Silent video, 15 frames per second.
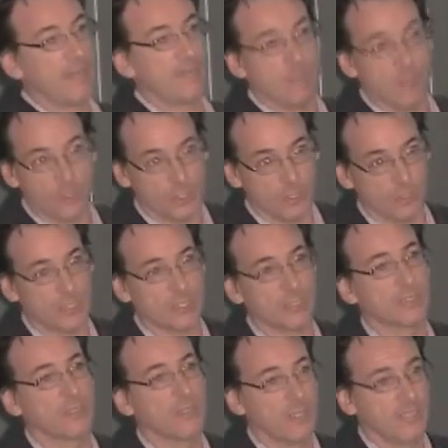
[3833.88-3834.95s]
systems
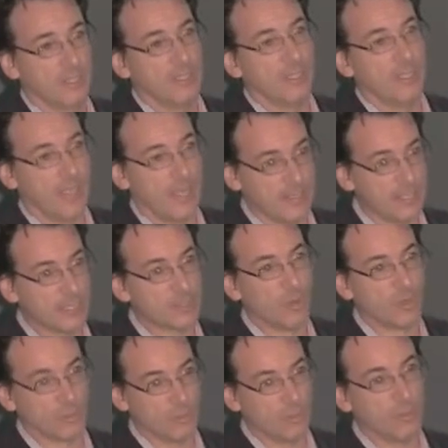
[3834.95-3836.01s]
that ultimately have
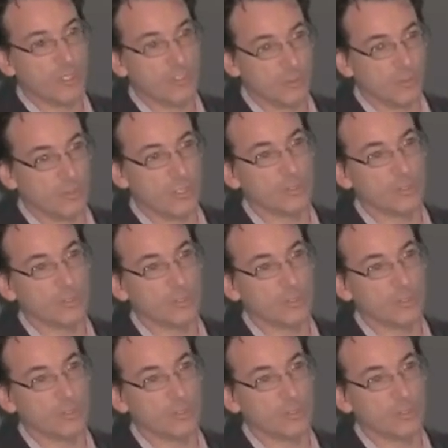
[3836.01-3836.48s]
emotions.